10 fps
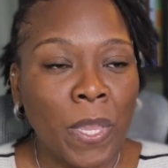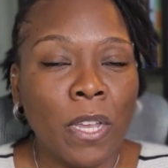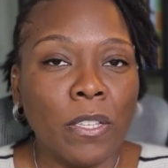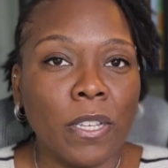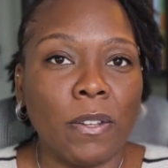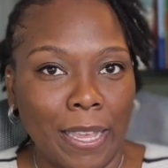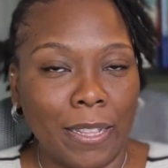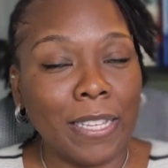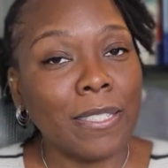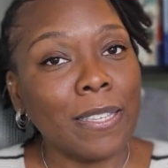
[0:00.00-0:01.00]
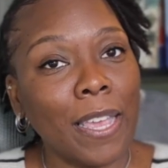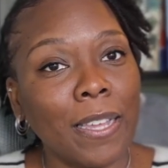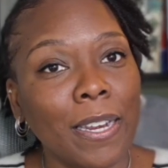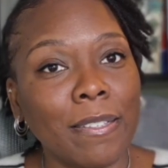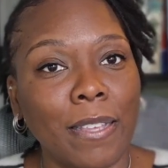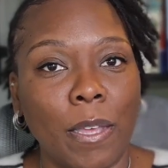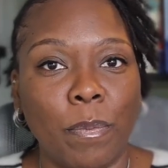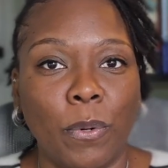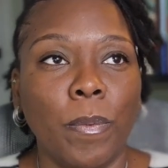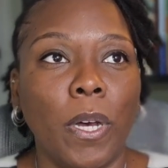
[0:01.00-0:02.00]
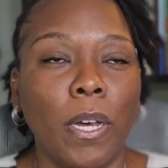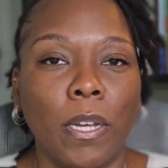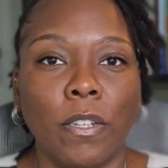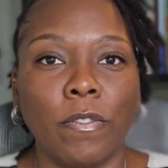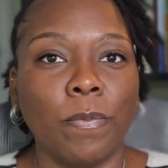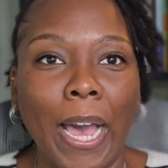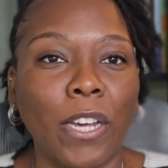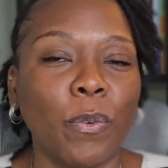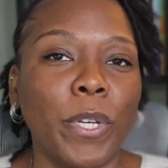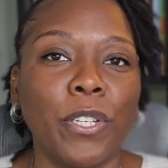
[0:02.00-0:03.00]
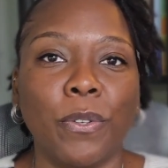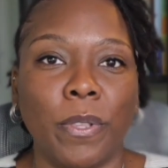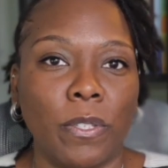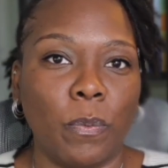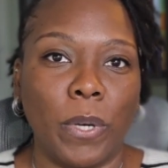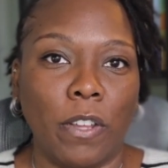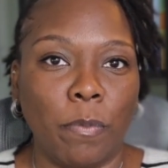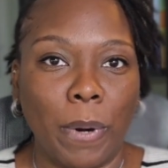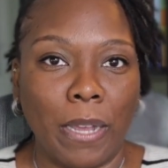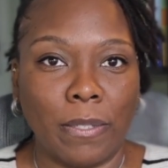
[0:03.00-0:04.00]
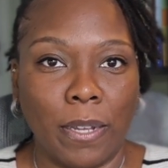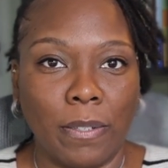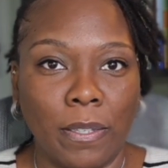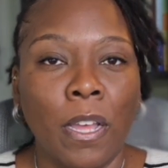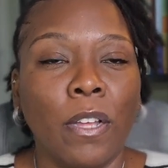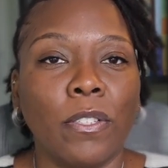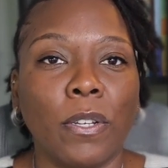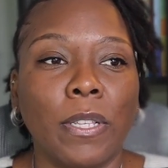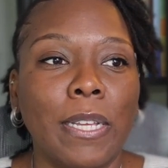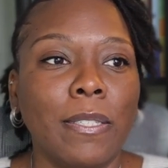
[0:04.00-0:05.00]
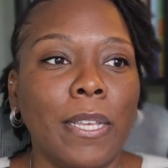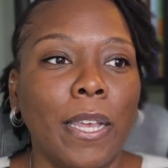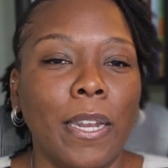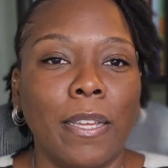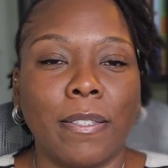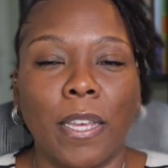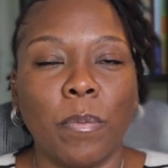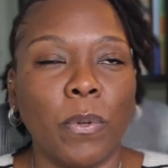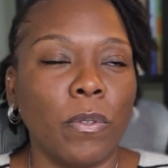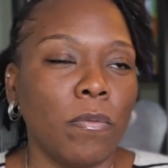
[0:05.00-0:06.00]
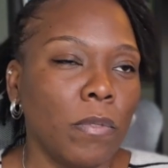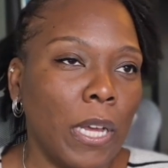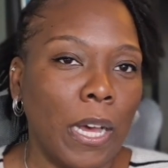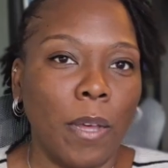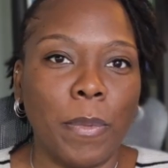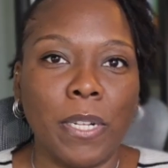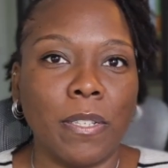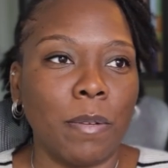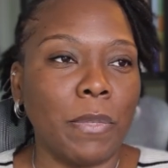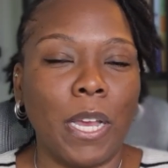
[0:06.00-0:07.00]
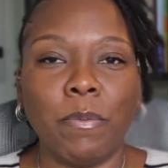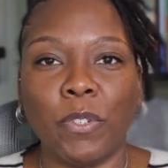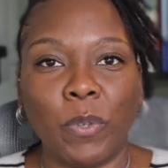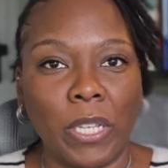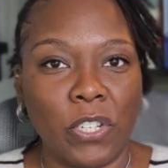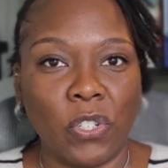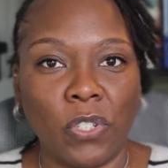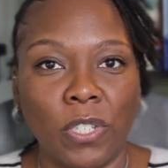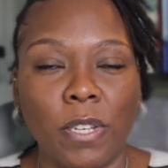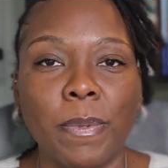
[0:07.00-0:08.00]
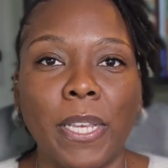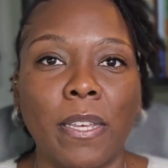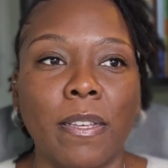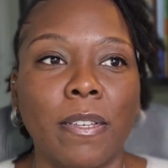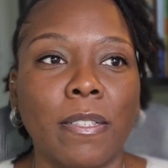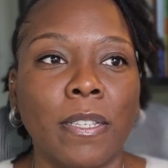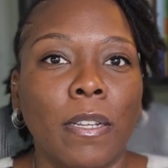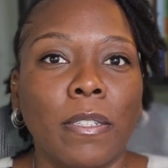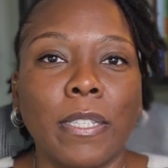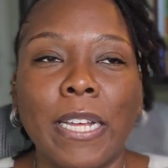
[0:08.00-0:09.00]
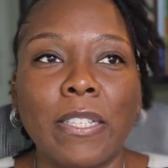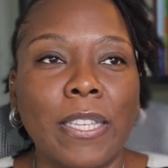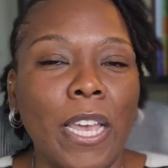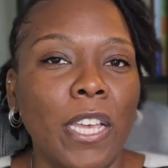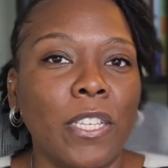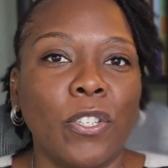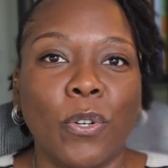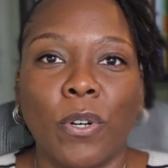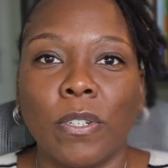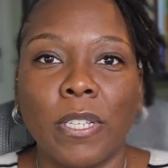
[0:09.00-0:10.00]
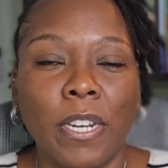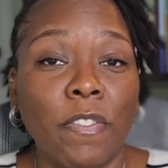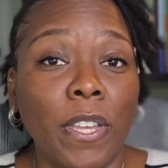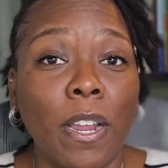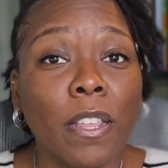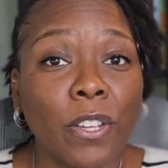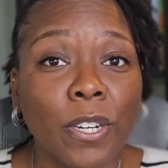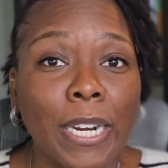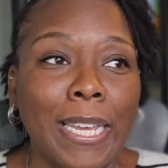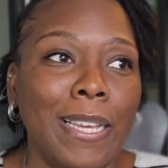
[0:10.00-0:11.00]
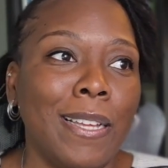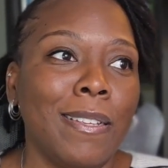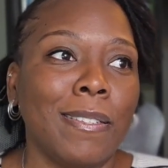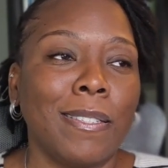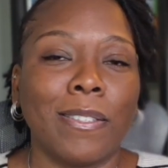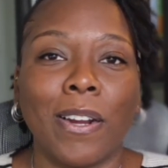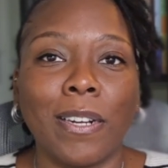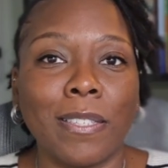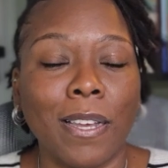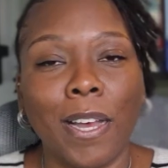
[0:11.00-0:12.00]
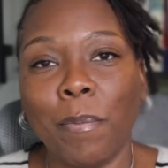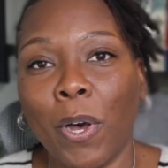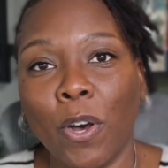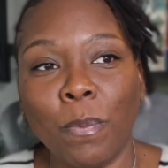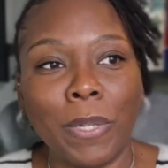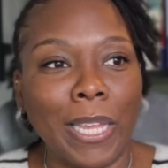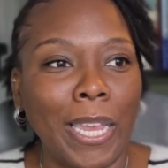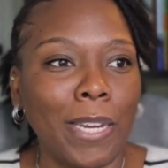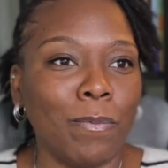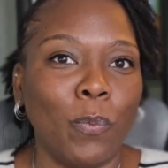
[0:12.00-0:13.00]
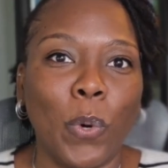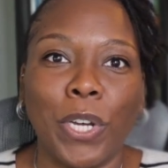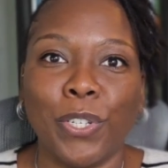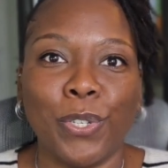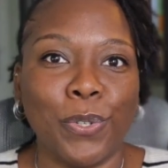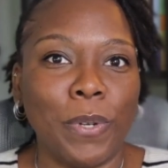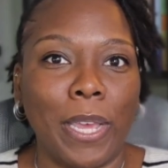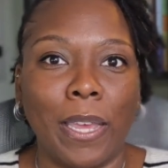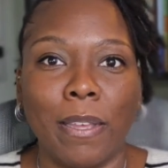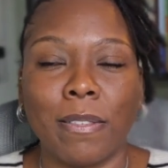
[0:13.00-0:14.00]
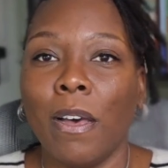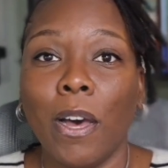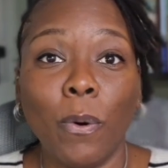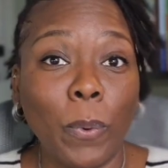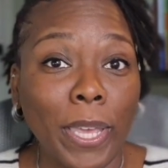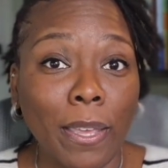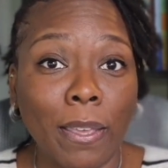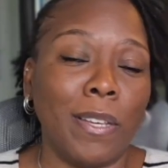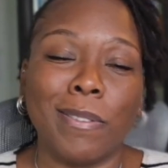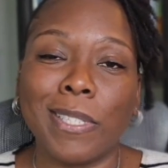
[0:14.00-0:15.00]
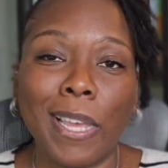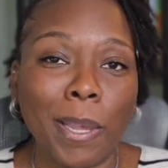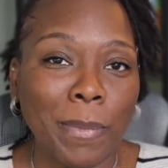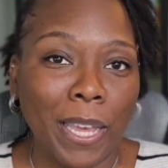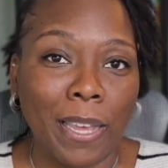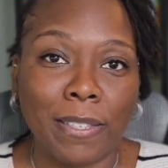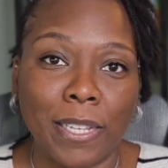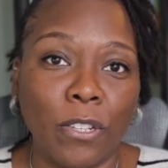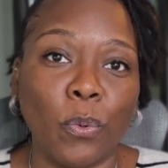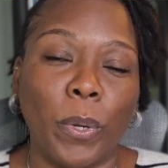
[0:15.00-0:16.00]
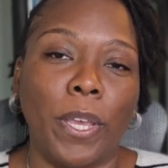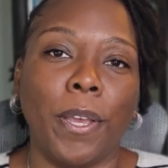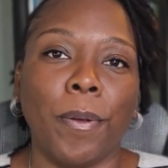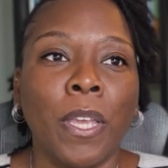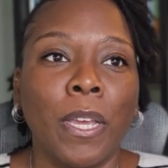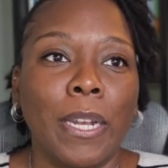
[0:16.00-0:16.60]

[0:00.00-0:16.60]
So let's take an example of how do we do this what if process. So let's take an example, common sometimes in relationships is, let's say your significant other is starting to come home late 1 to 2 days a week, same days each week.